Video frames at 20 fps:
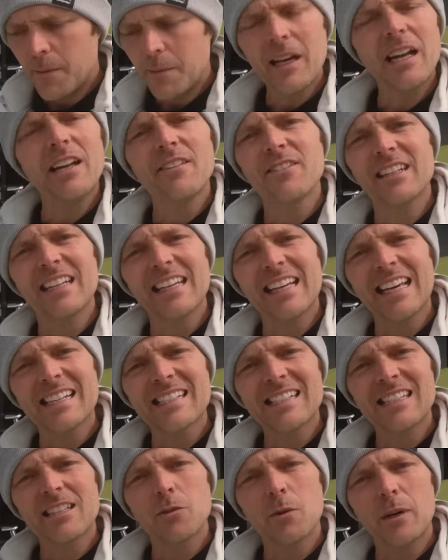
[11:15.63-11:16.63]
I'm not even gonna
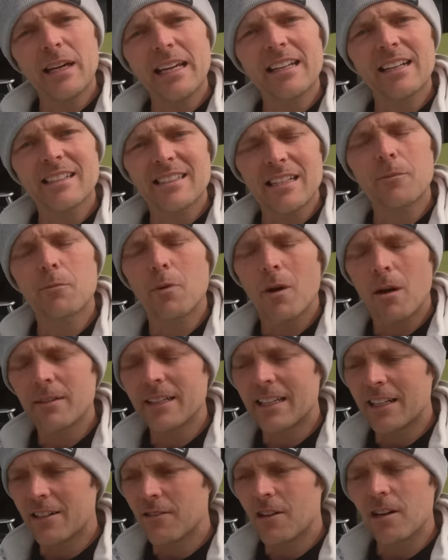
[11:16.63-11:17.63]
guess at the weight because I
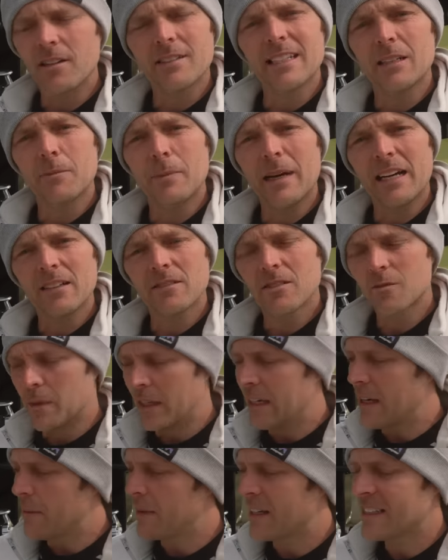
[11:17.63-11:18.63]
probably get it wrong 10 pounds, mm-hmm.
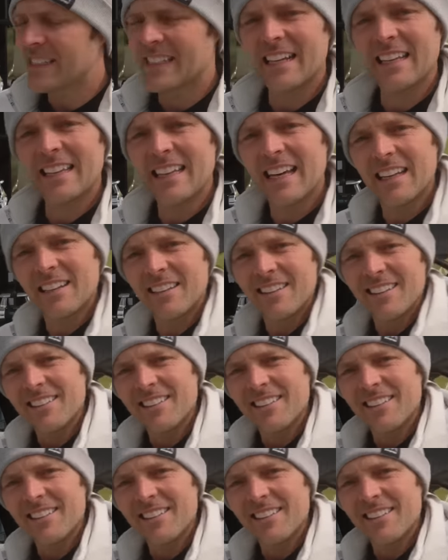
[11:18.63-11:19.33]
but I'm not saying that.